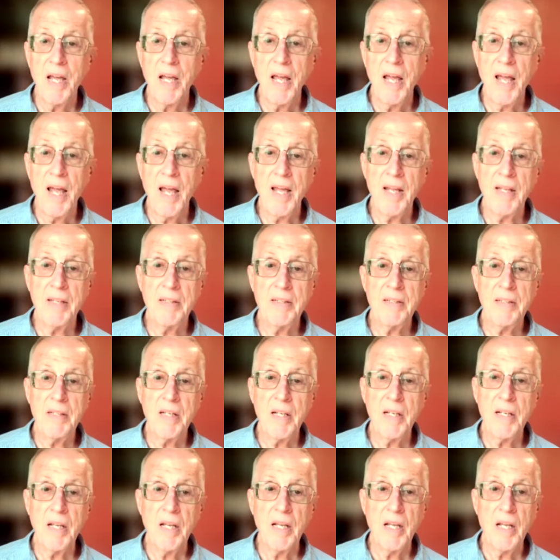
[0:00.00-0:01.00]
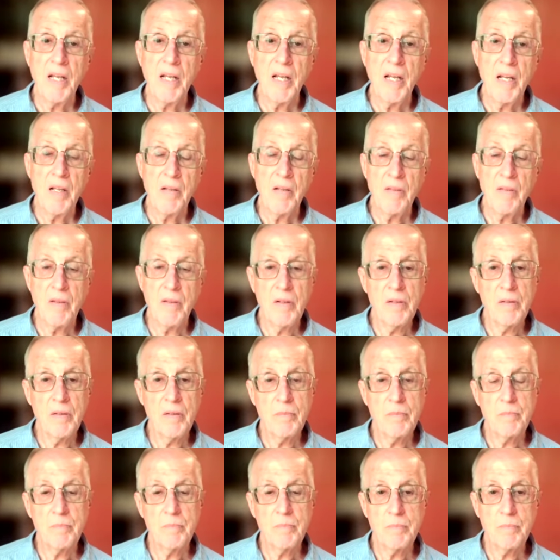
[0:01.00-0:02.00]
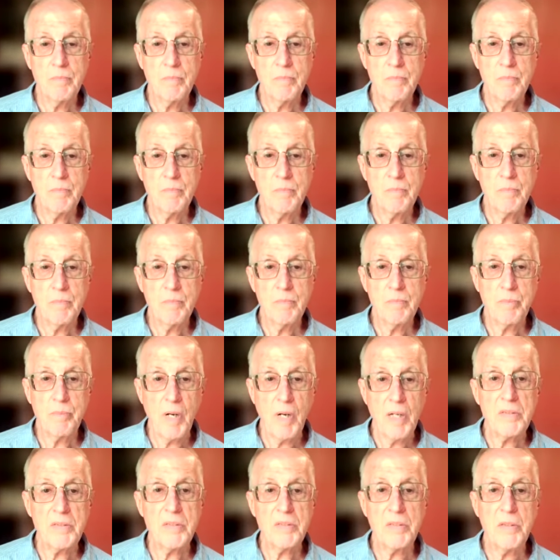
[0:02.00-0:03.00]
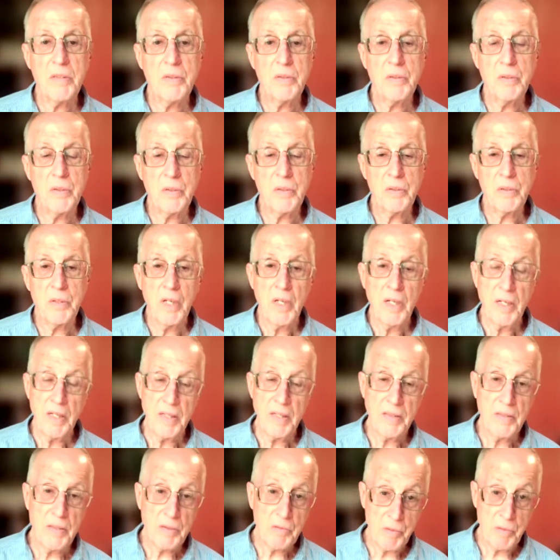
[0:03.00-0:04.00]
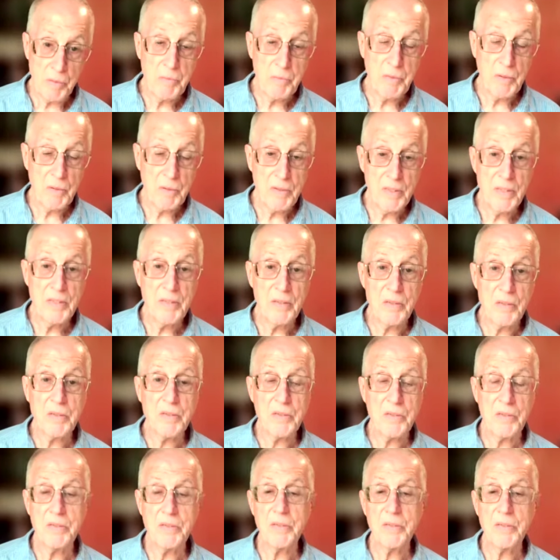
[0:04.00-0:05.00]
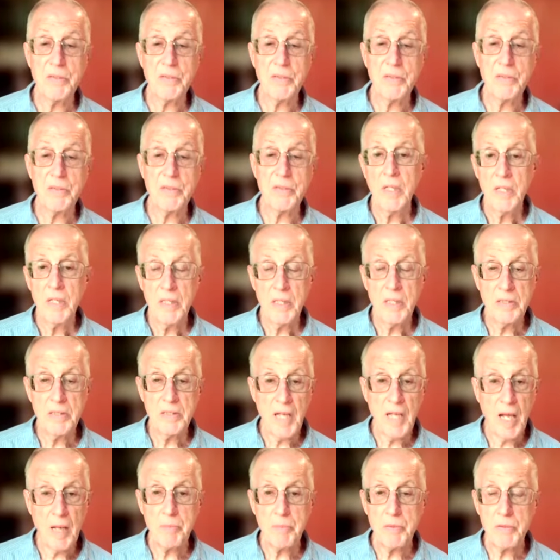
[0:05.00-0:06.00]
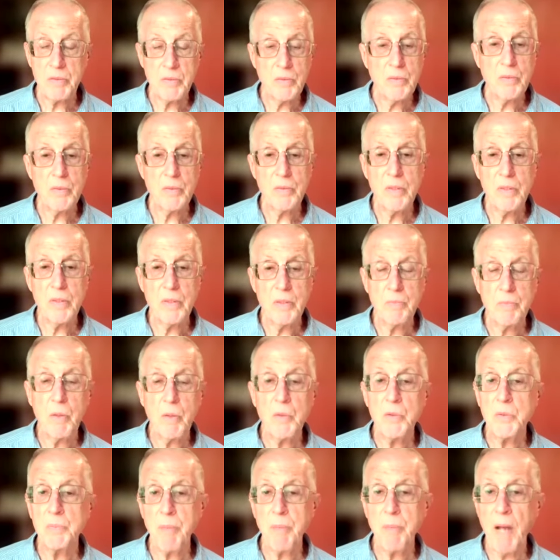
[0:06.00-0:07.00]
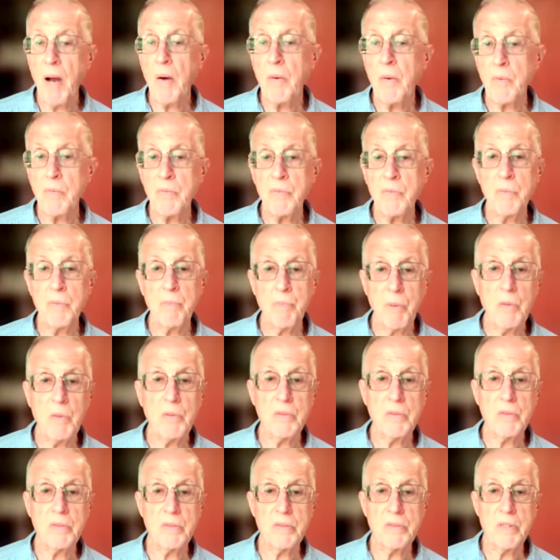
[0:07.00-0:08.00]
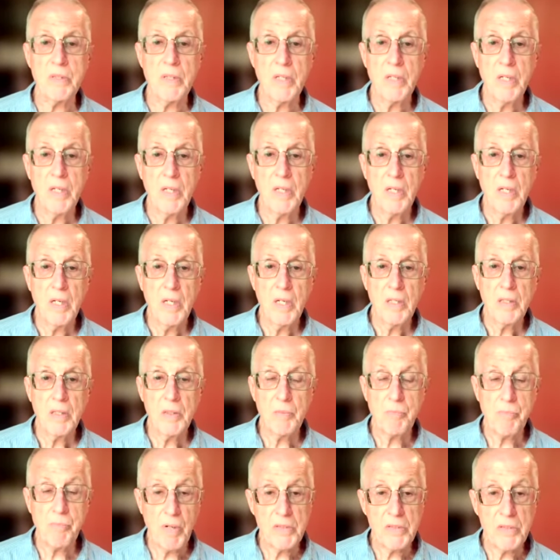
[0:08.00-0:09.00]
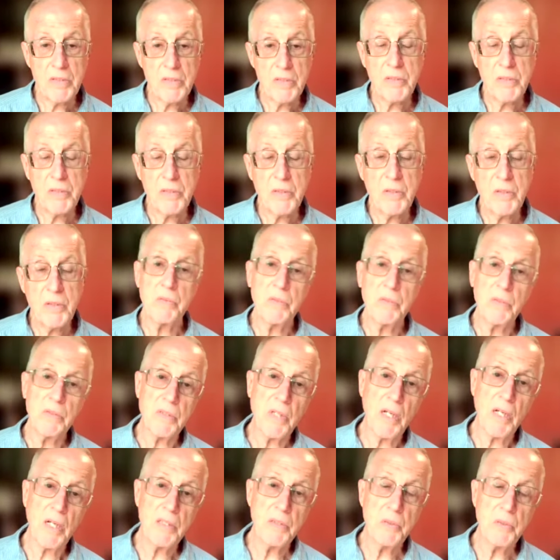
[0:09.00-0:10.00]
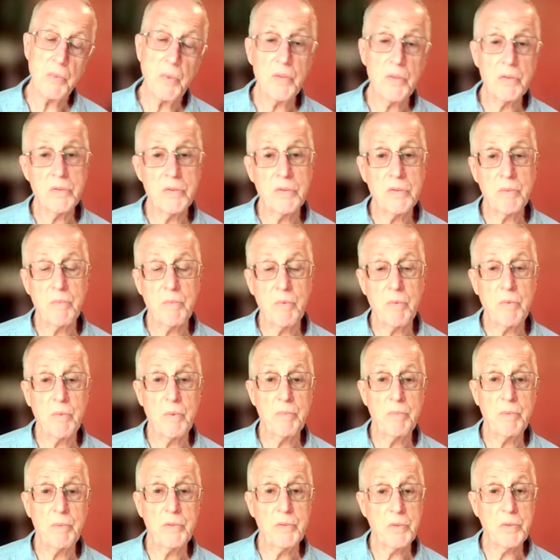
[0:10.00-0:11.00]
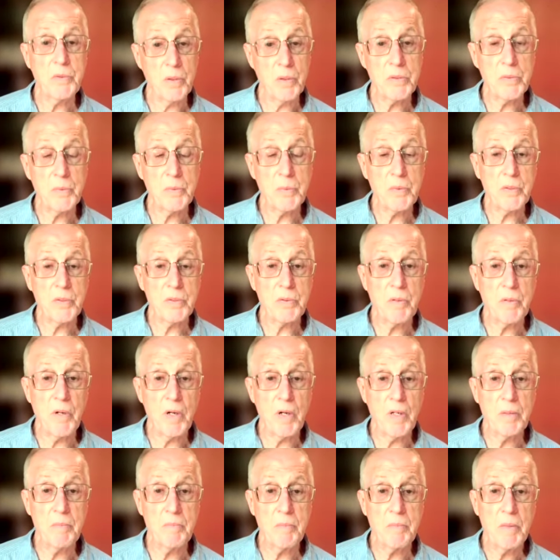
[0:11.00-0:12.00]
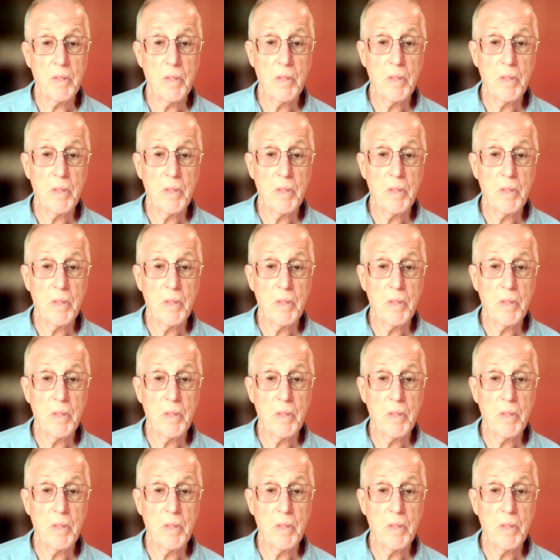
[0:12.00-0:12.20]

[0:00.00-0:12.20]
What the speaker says: And the prosecutor in the criminal legal system is absolutely the most powerful person. The prosecutor decides whether someone will be charged with a crime